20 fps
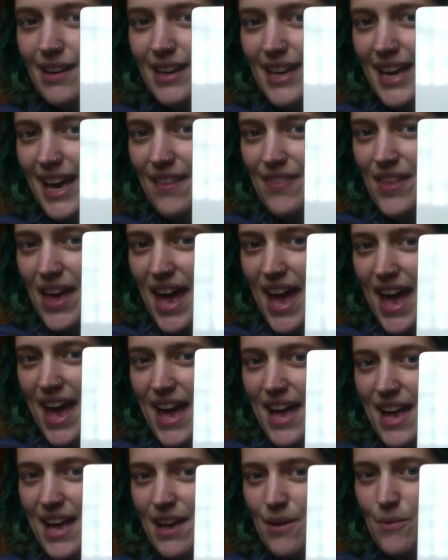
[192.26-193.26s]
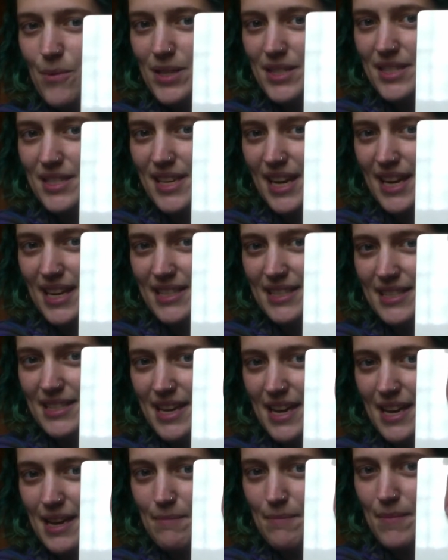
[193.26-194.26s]
Yeah, the A would say its
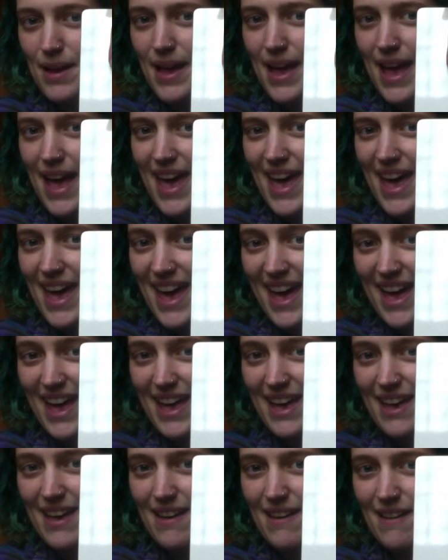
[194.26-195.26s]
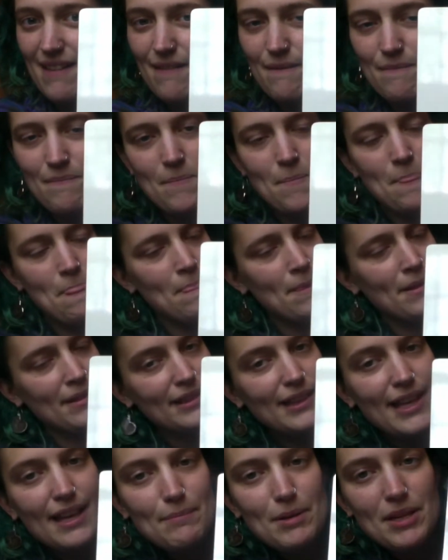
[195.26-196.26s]
name, A.
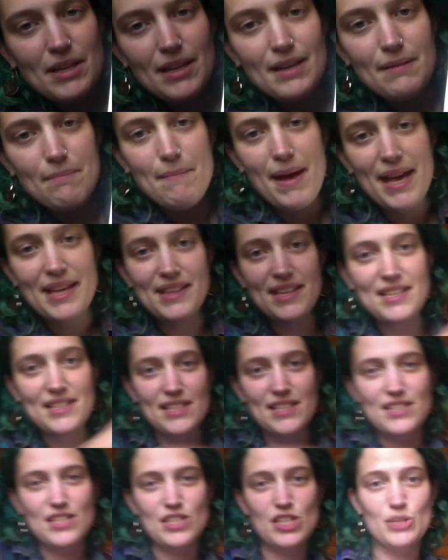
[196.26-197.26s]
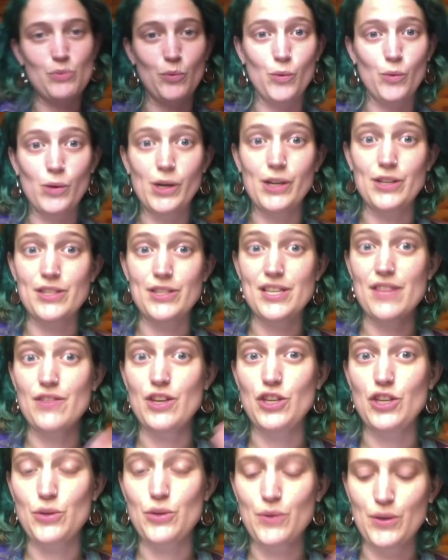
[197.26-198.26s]
Let me make these into some words and then
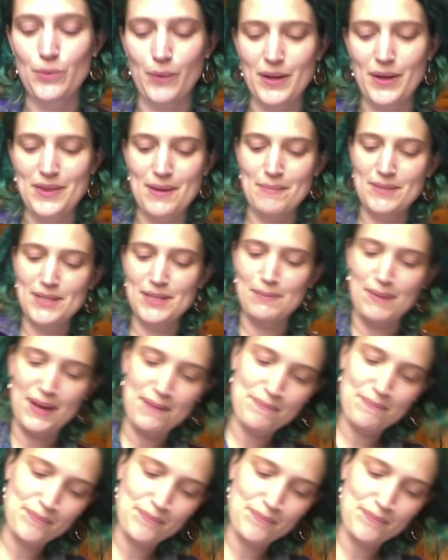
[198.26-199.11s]
you can read them to me.